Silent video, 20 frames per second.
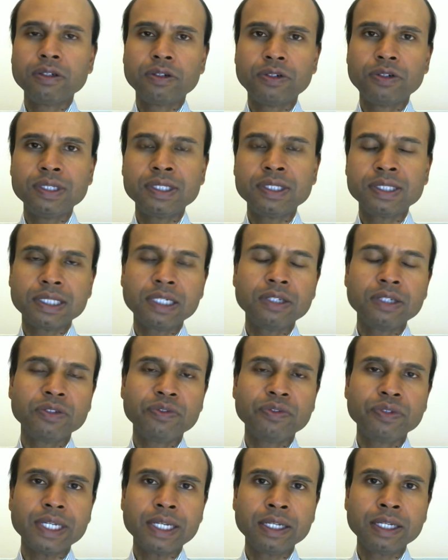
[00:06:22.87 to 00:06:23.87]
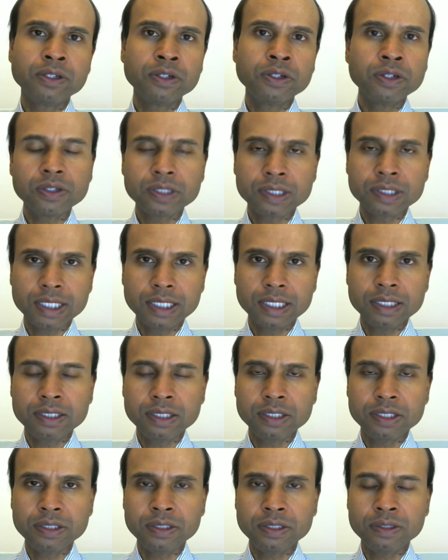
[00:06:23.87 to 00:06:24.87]
or instead of getting hooked
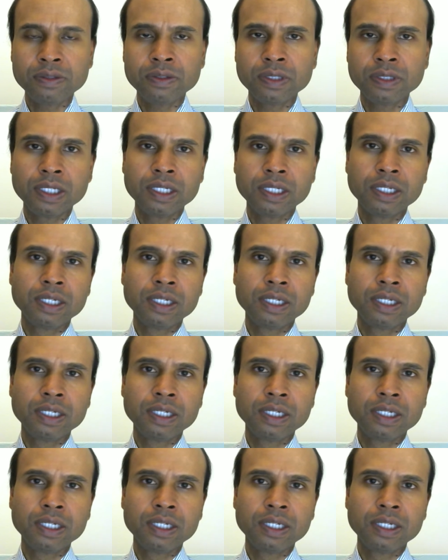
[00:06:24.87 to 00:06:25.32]
into